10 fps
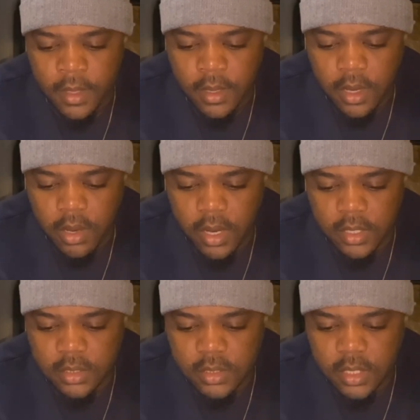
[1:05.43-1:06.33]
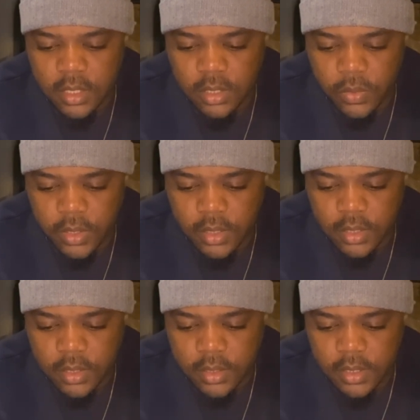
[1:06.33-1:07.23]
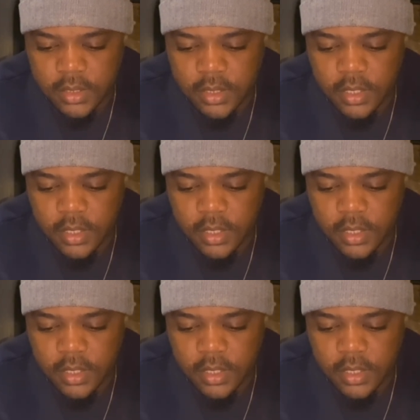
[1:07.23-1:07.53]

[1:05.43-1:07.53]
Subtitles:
Alright, let's get into it. Let's see,